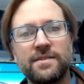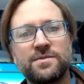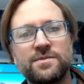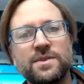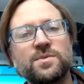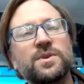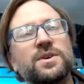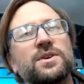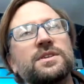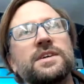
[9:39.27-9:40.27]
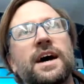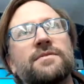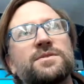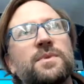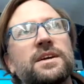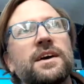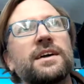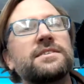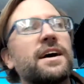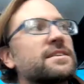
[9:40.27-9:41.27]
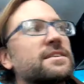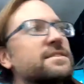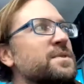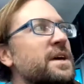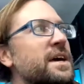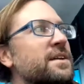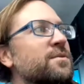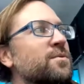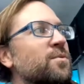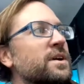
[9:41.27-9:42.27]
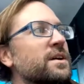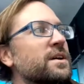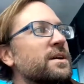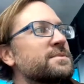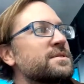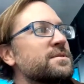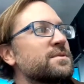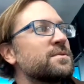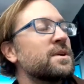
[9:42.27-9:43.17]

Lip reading: It's really good to have as many contacts as you can when it comes to